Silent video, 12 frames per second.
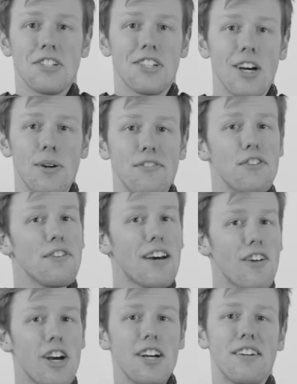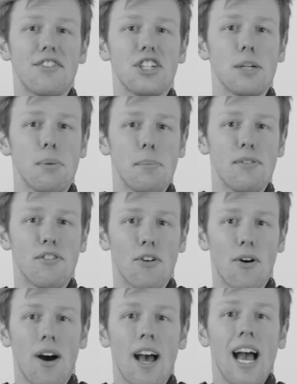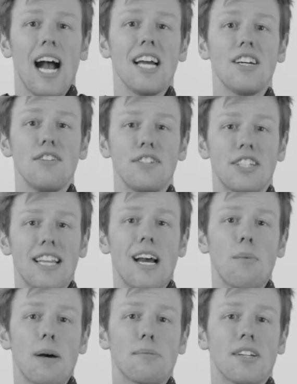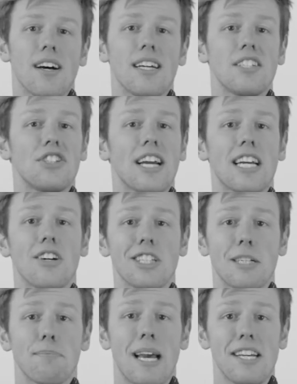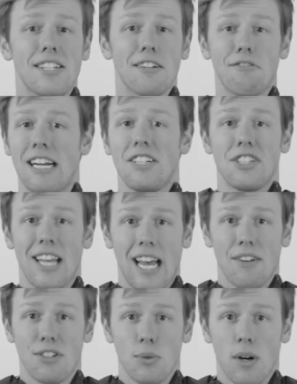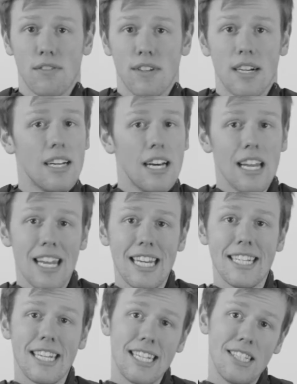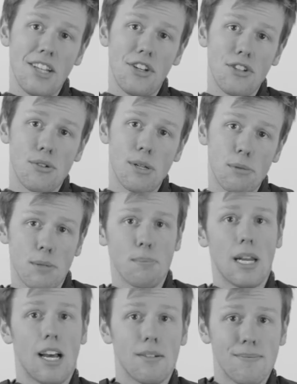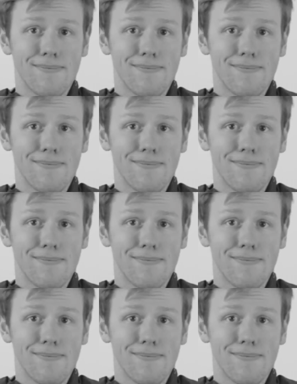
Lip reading: So if you've never heard of Sherpa before, head over to their website and check out the amazing range they have to offer. Link in the description below.